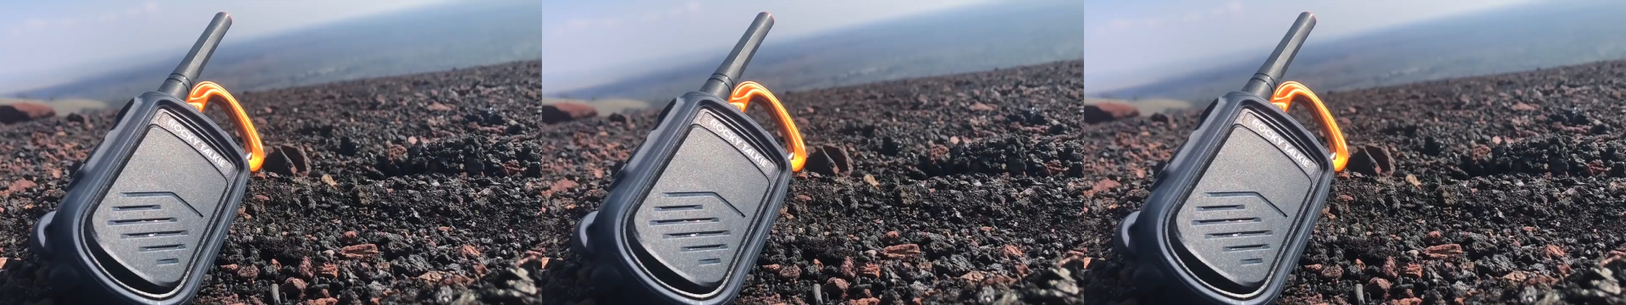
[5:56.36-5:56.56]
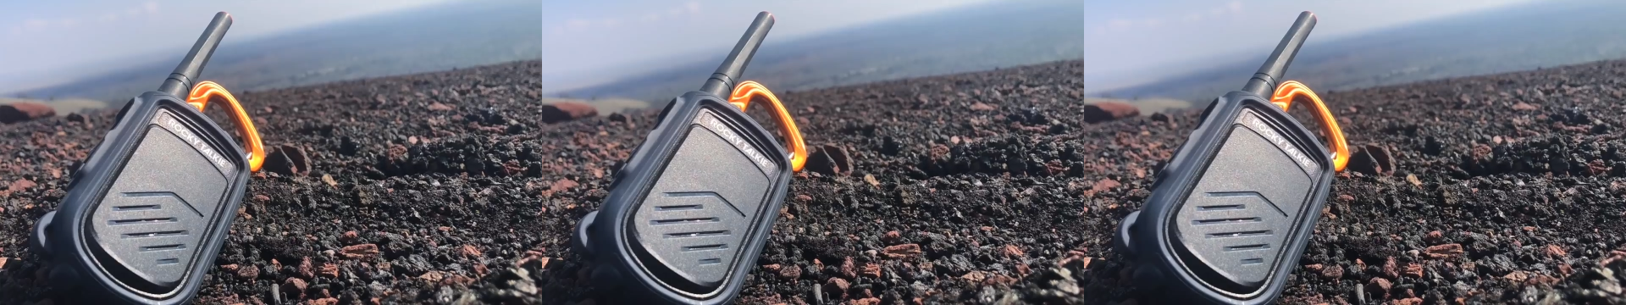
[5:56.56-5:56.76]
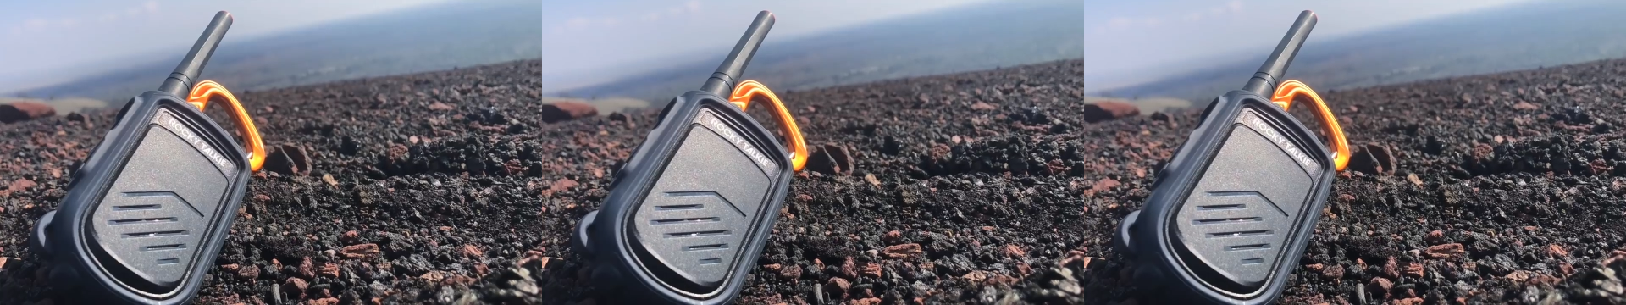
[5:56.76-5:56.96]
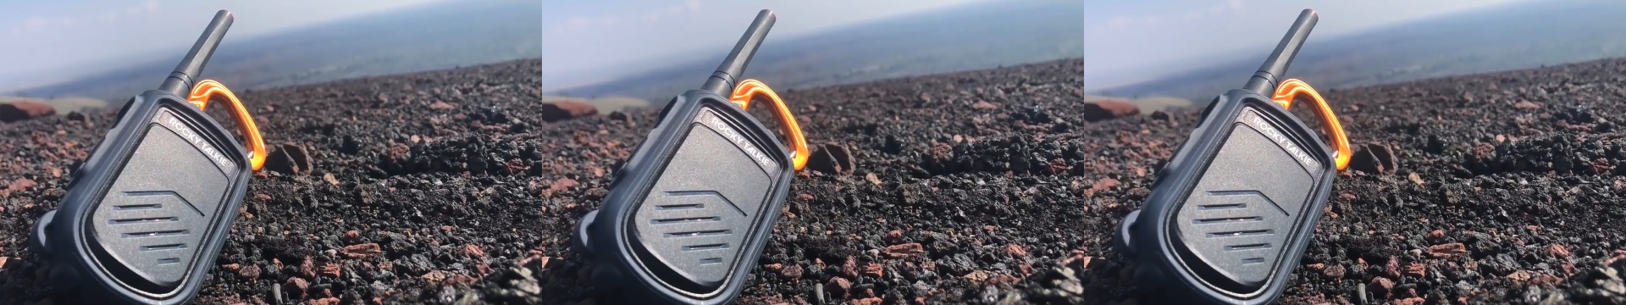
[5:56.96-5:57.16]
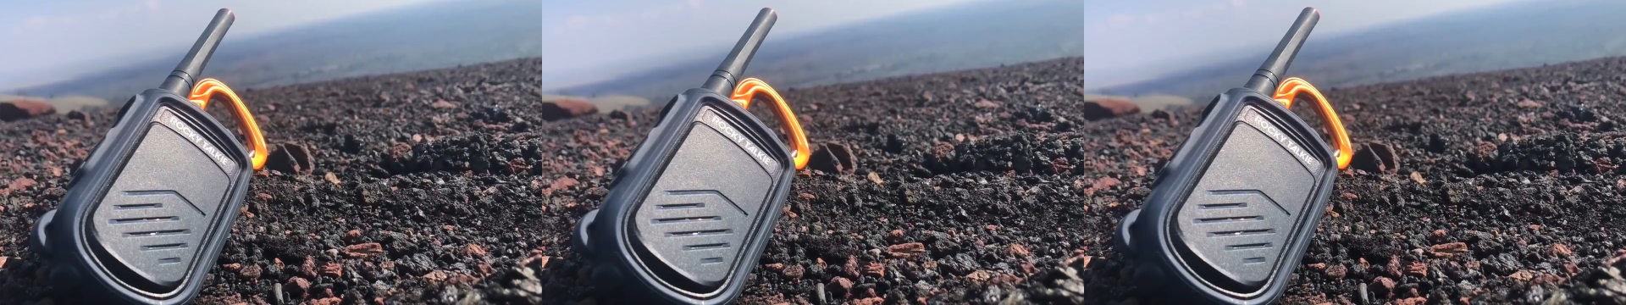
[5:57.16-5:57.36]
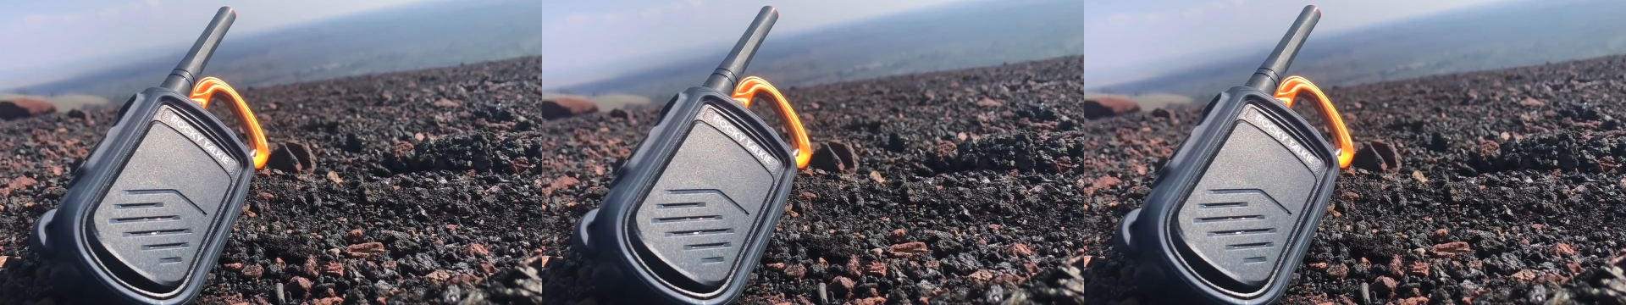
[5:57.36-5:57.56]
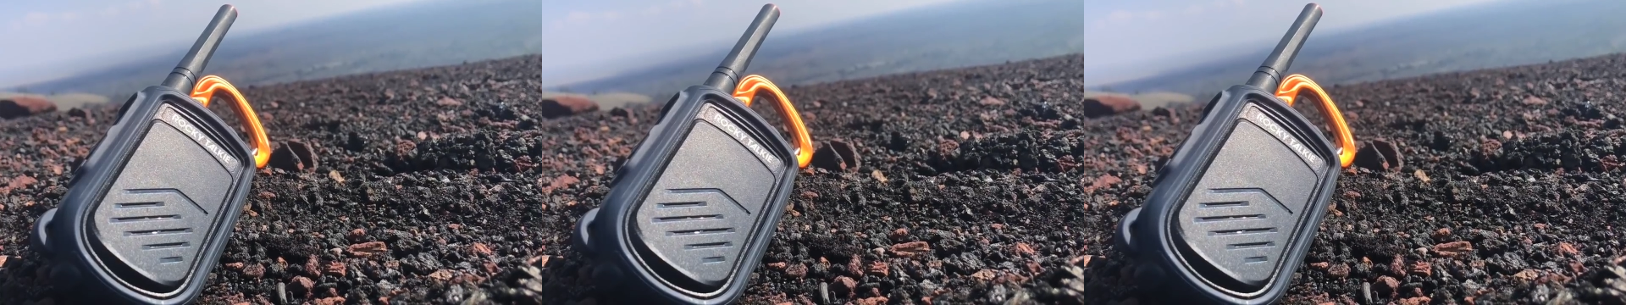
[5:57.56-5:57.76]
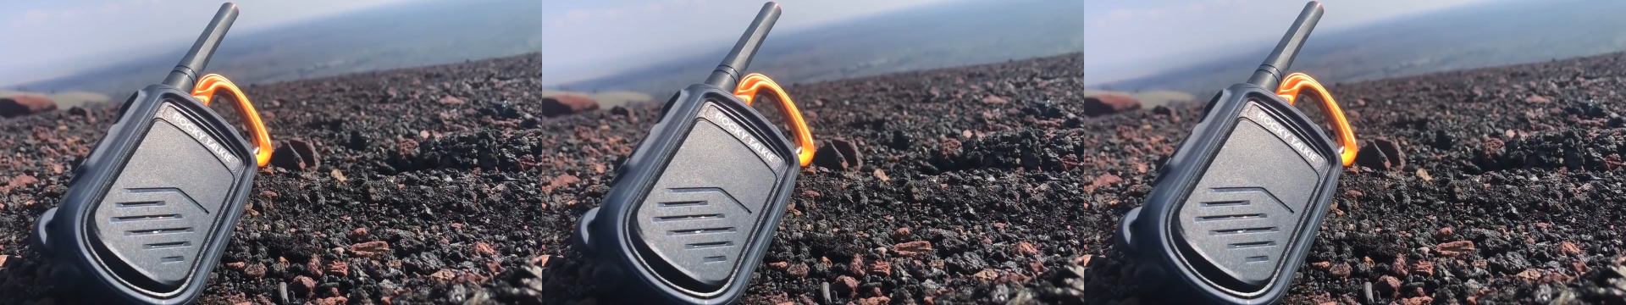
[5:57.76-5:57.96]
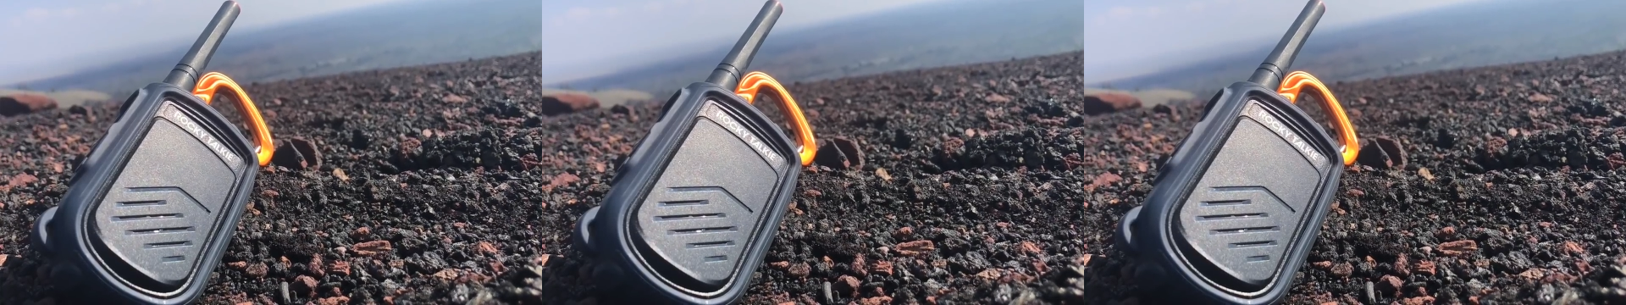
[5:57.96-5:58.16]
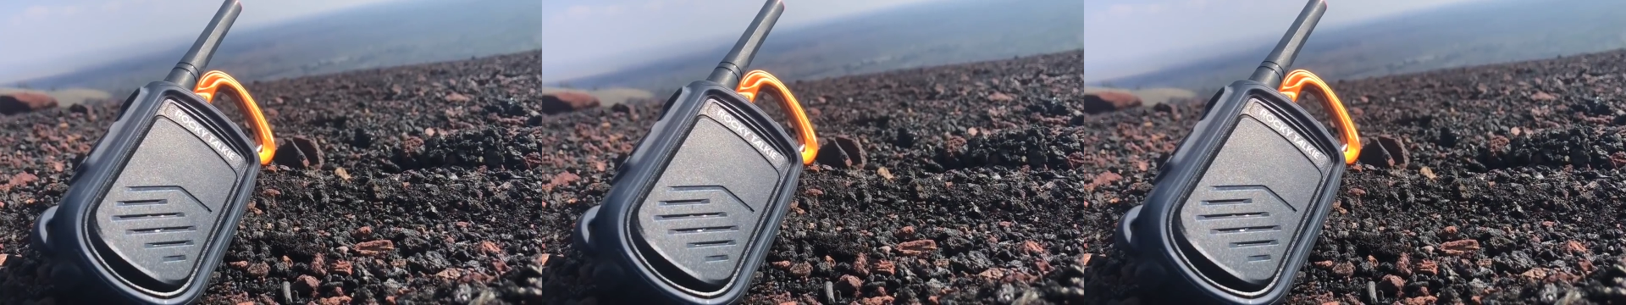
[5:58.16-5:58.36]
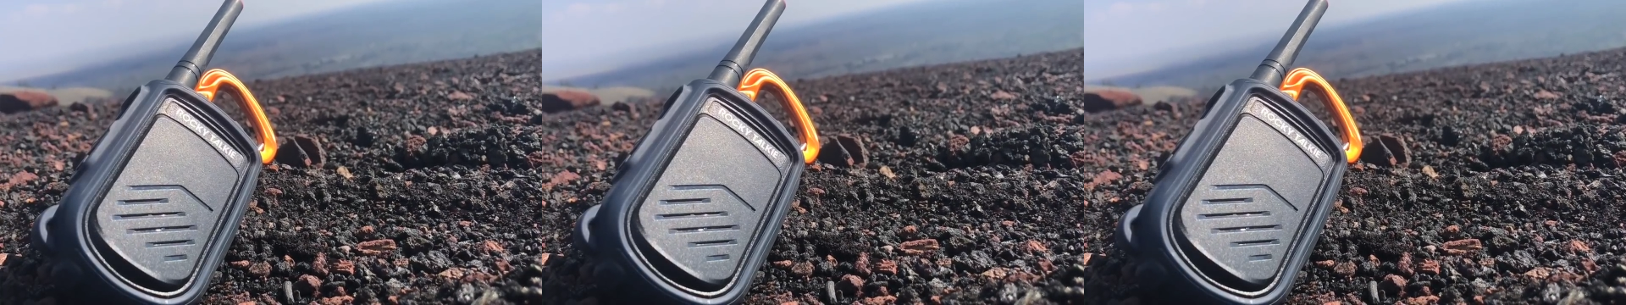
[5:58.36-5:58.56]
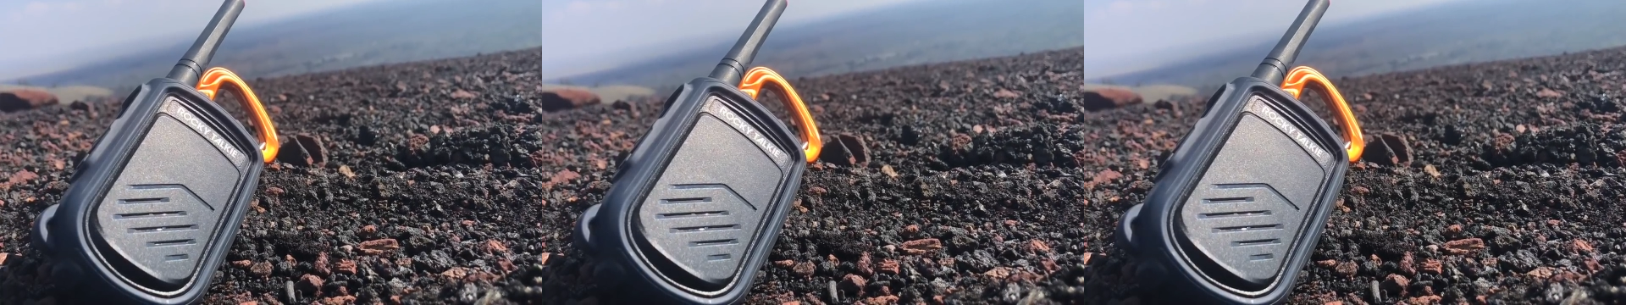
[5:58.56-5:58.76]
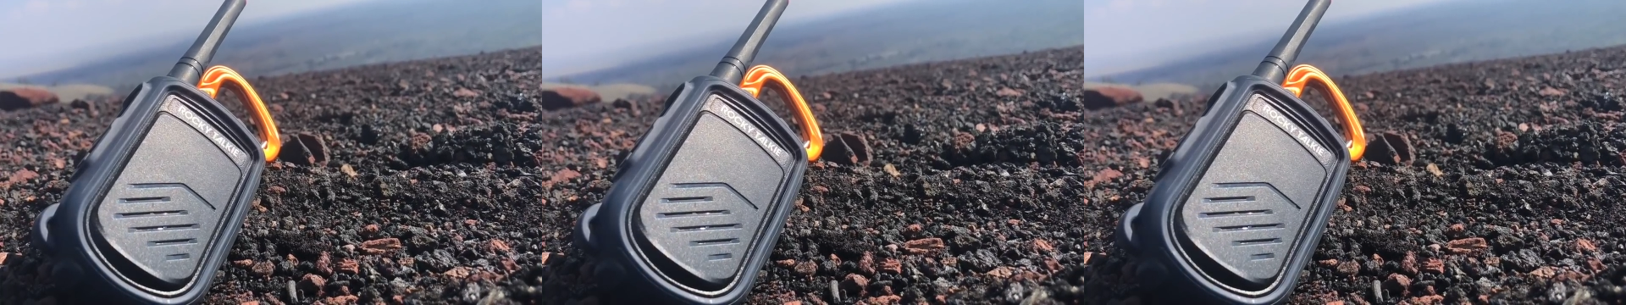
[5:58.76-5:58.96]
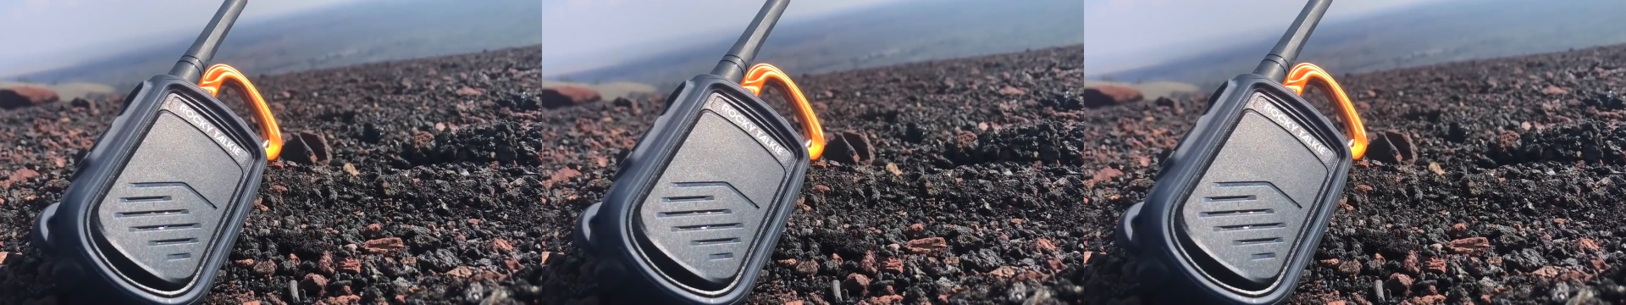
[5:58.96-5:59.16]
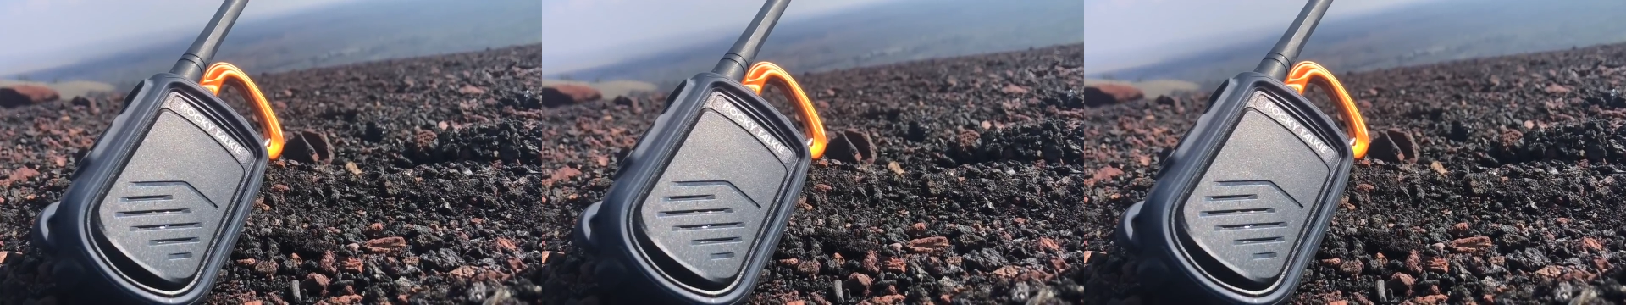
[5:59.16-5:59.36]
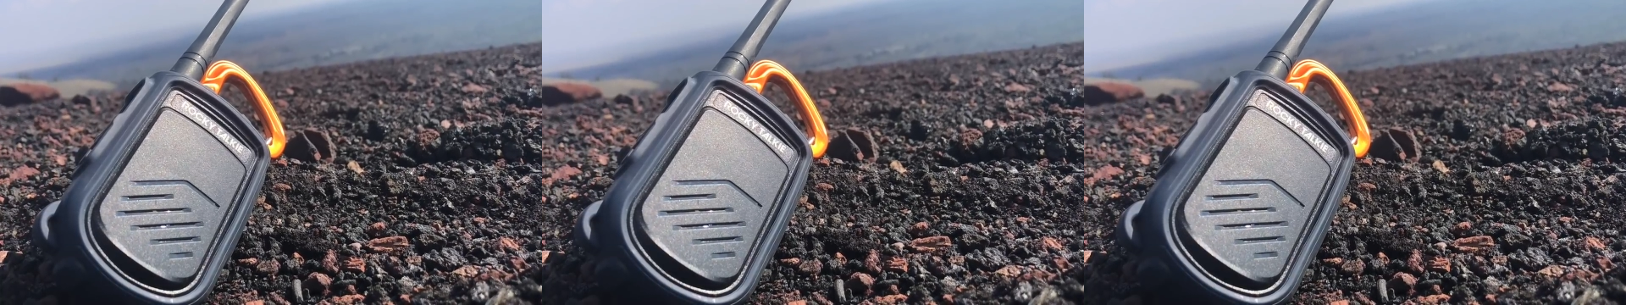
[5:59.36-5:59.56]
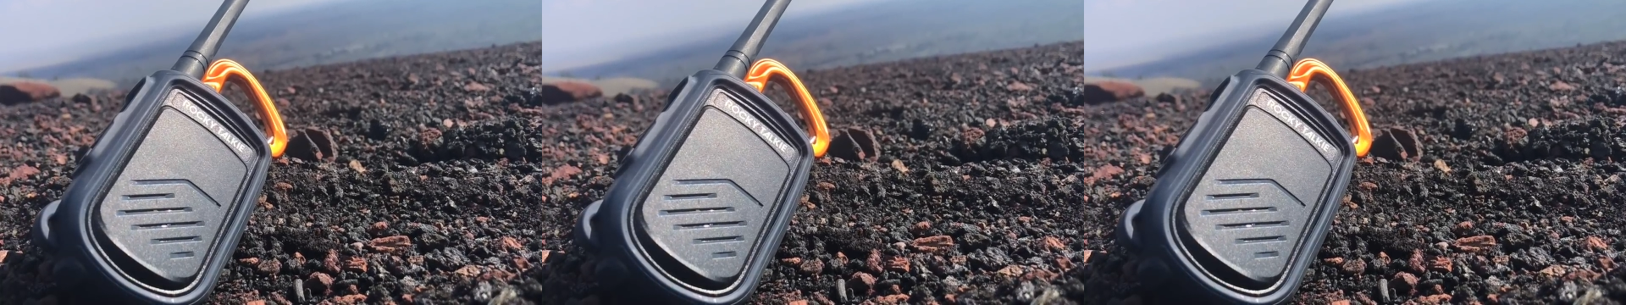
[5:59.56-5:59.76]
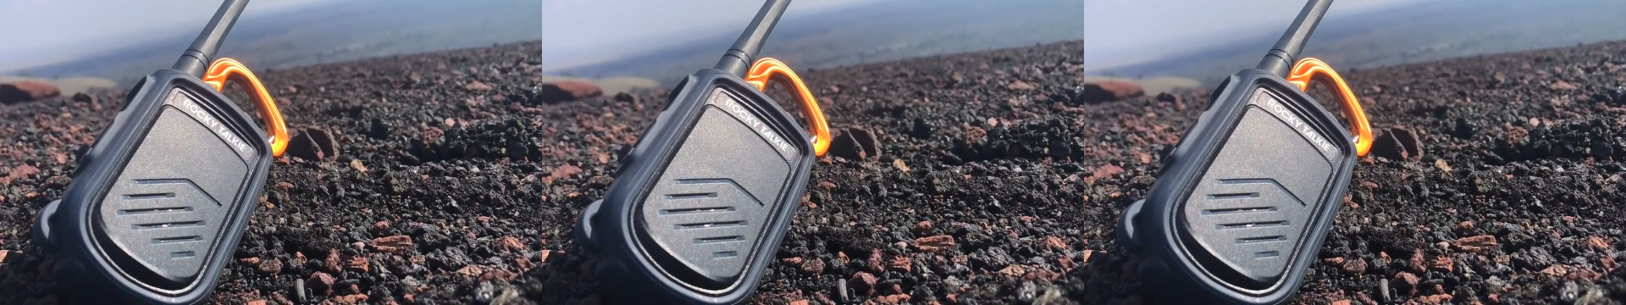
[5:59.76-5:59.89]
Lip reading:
No face is visible, so there are no lips to read.